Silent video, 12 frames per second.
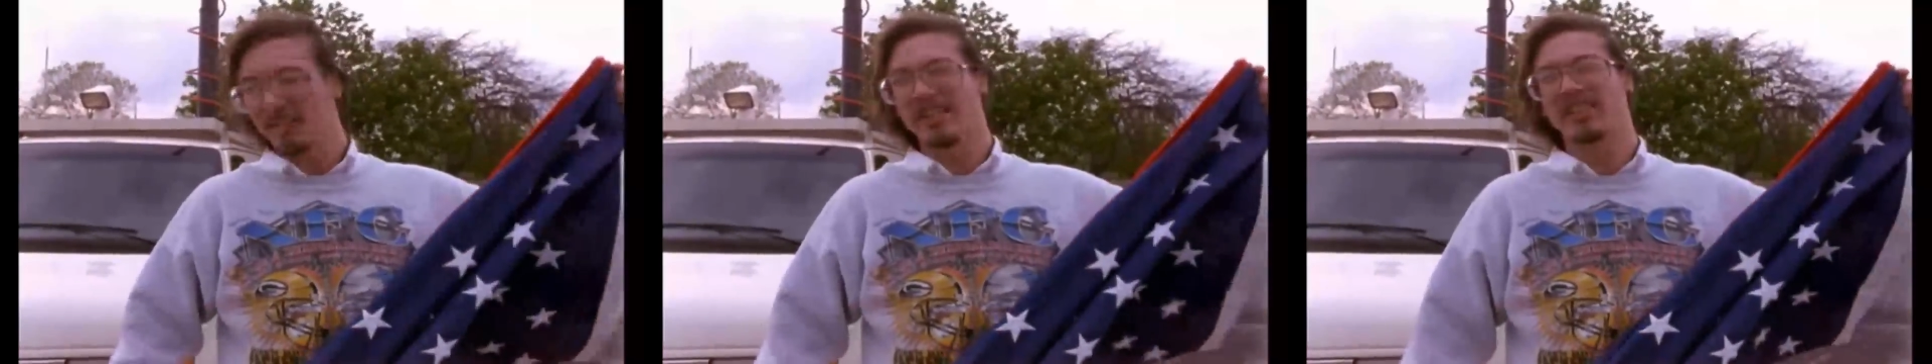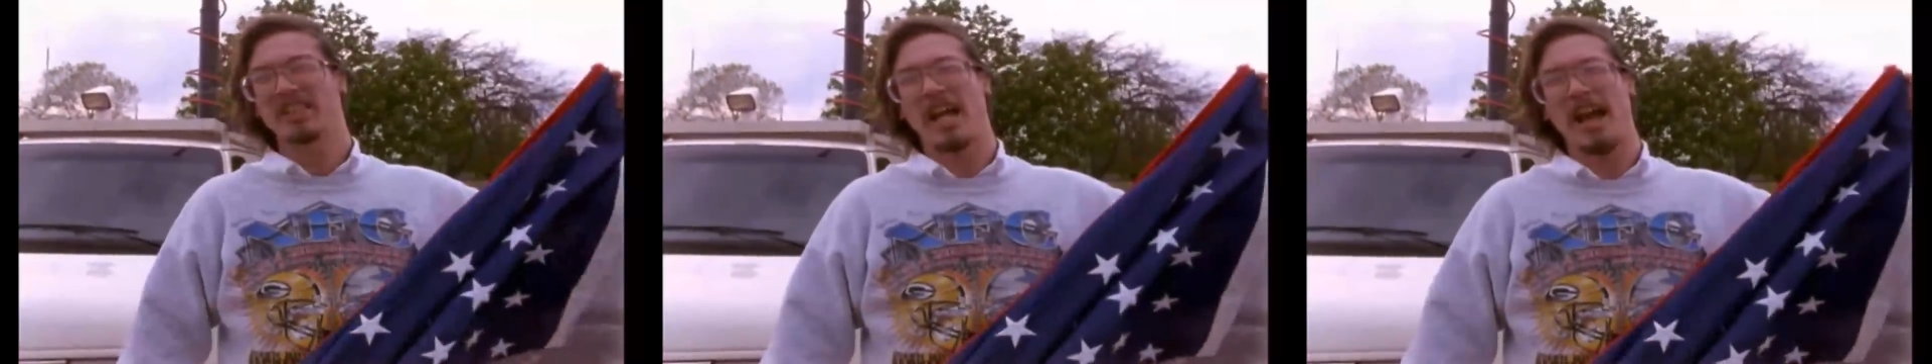
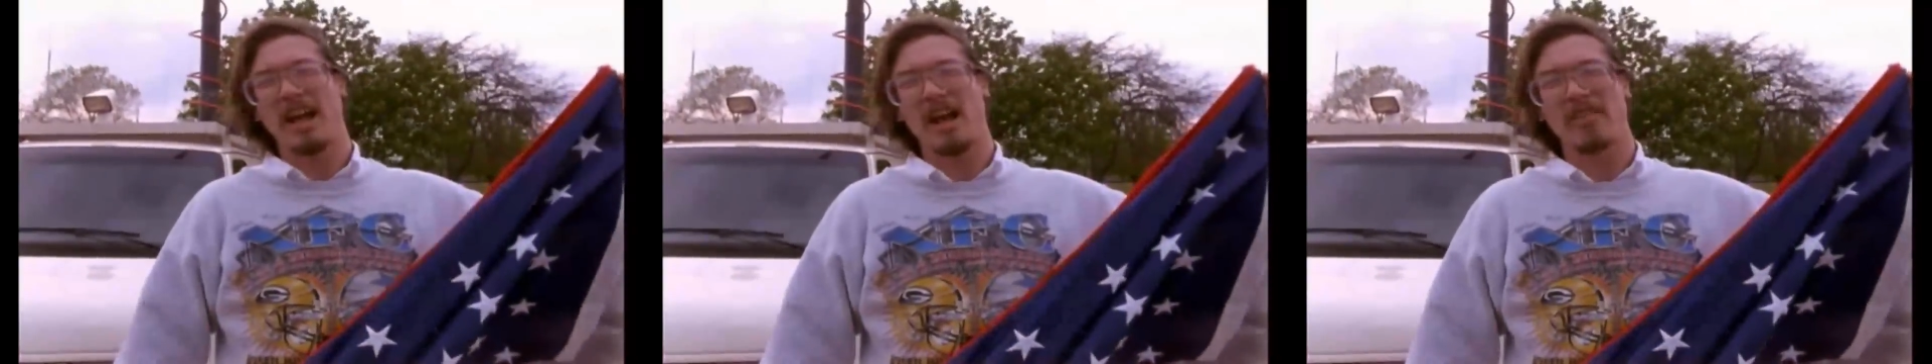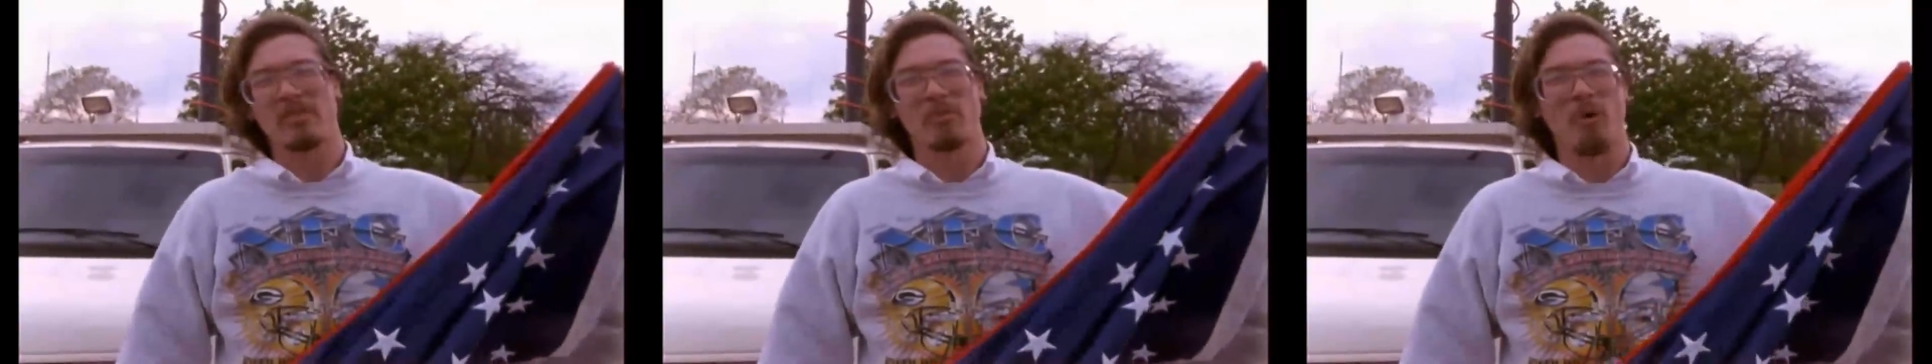they shat
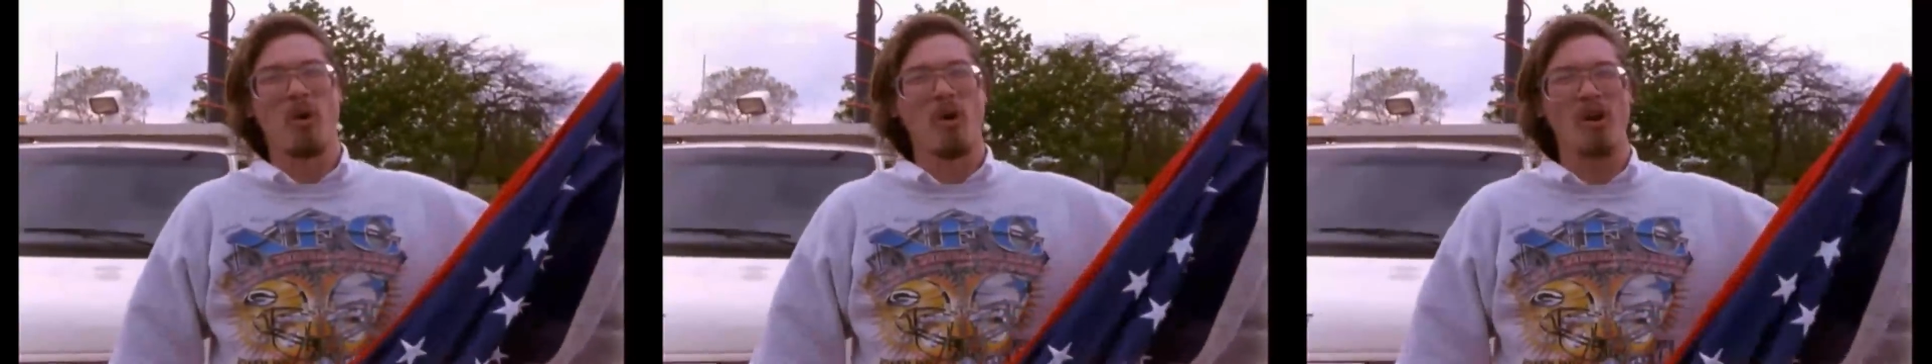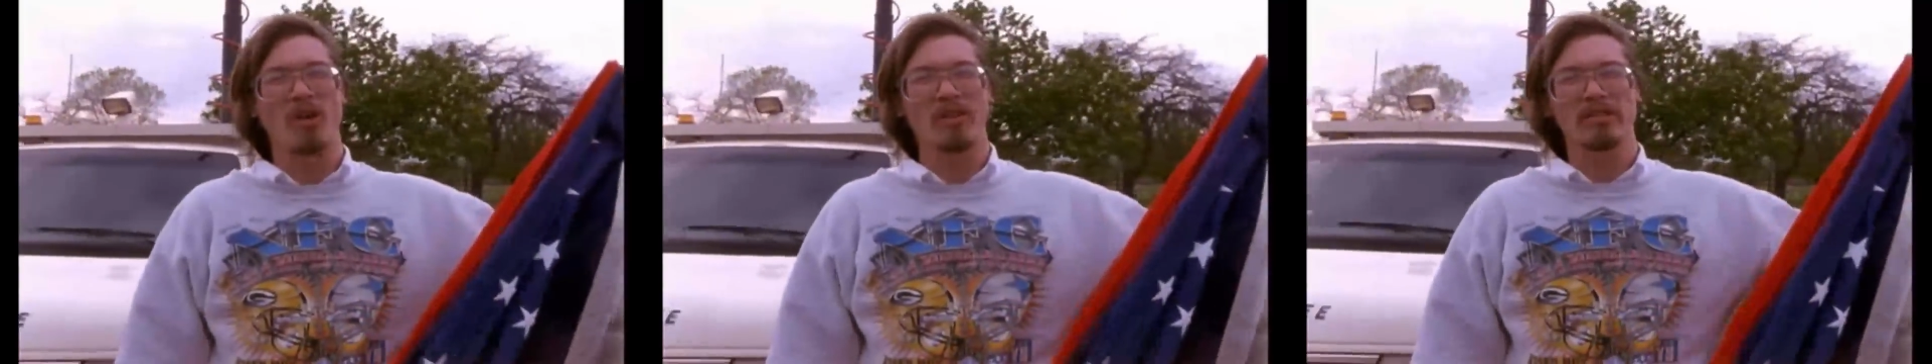on the
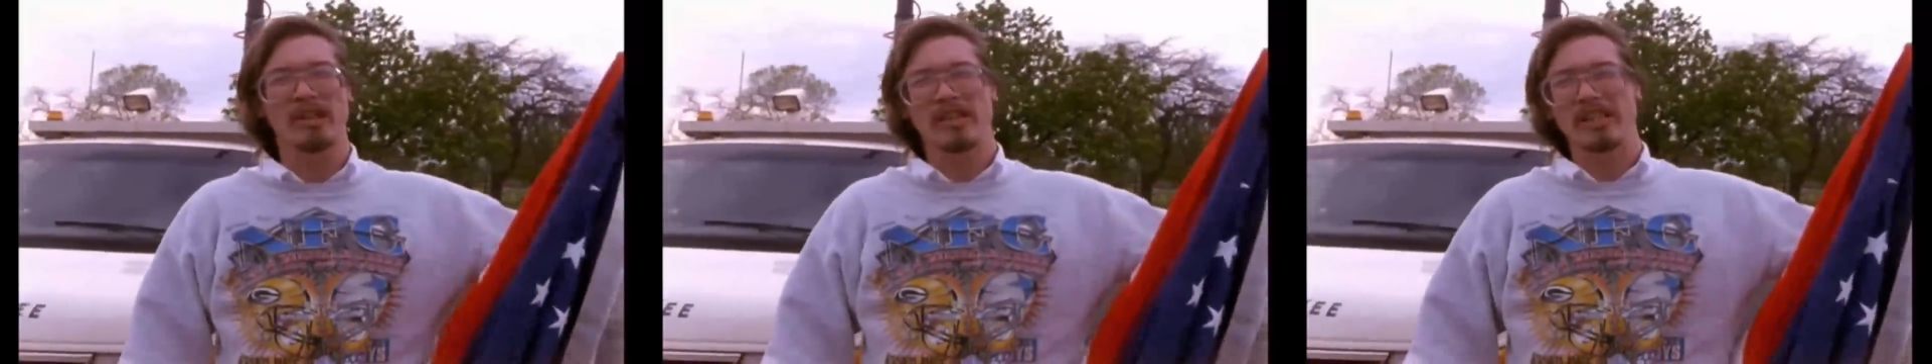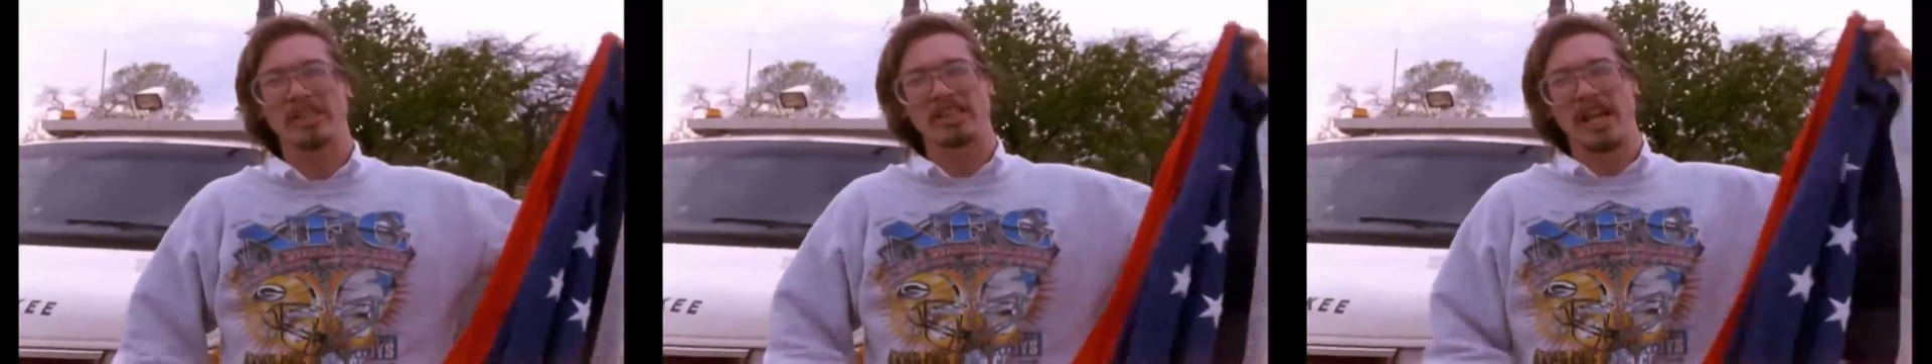walls,
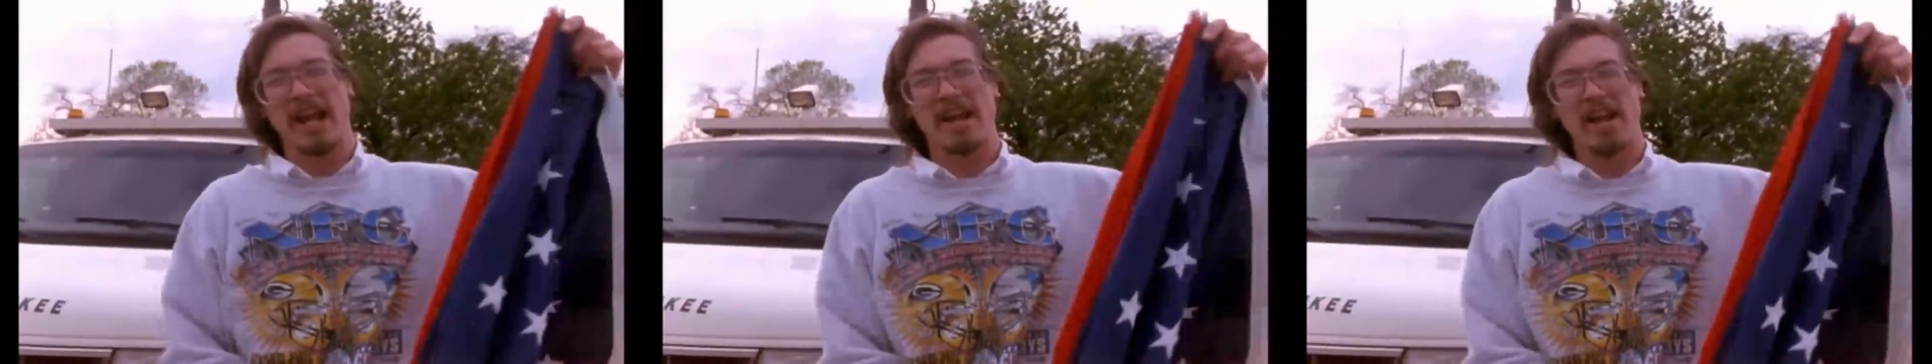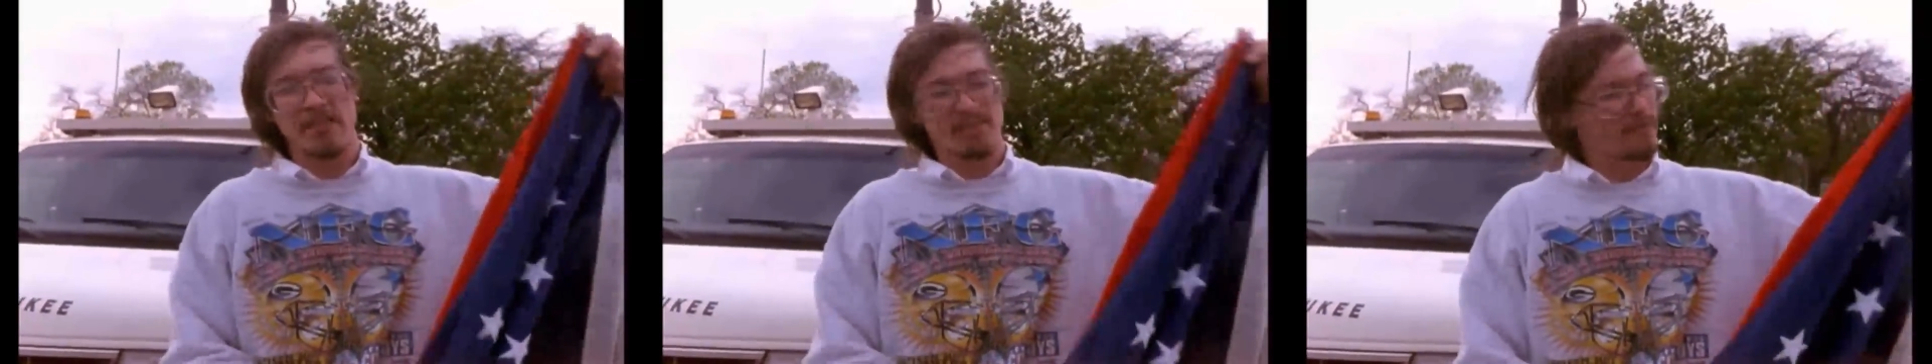they
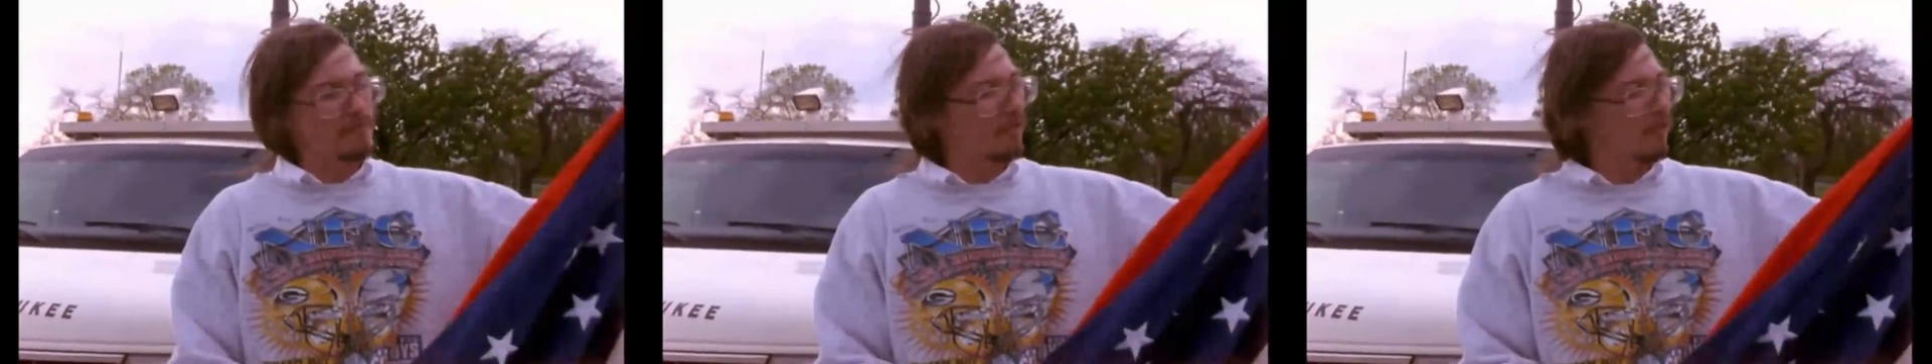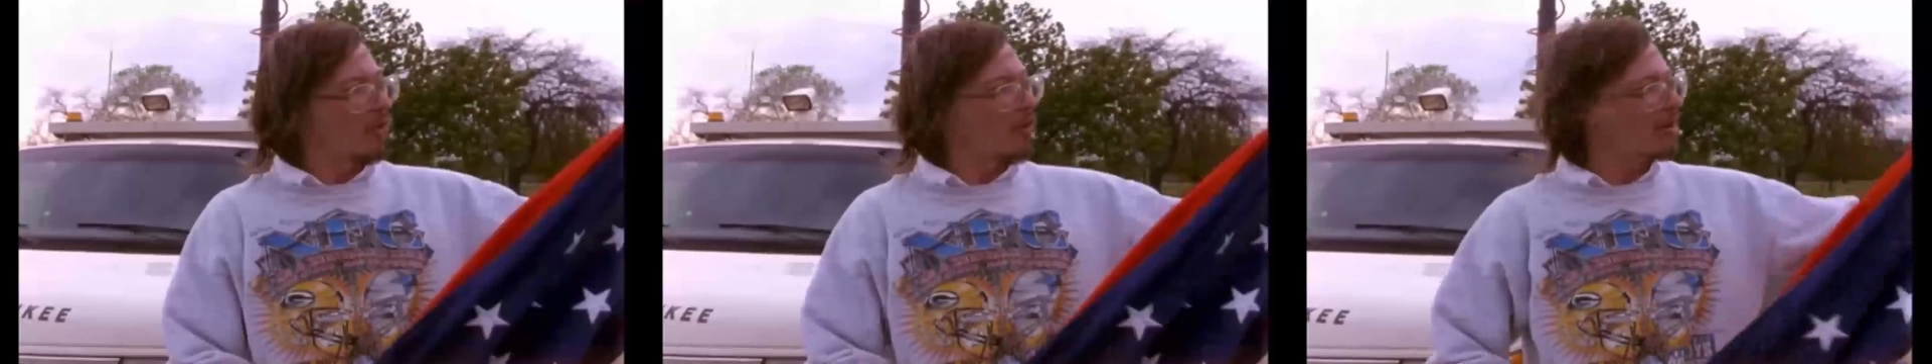shat on the
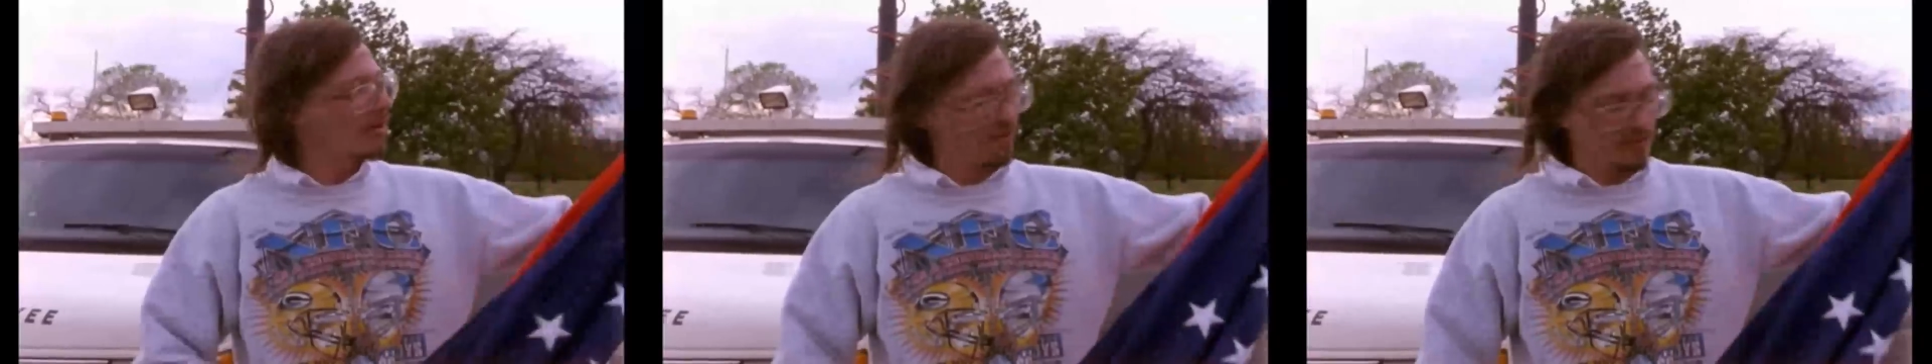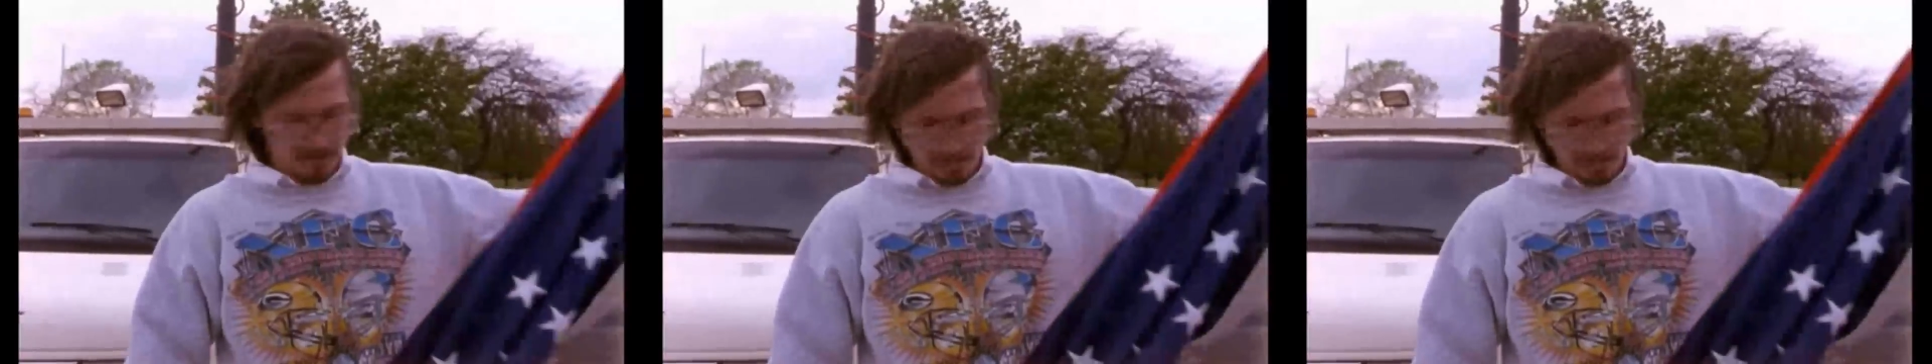floor.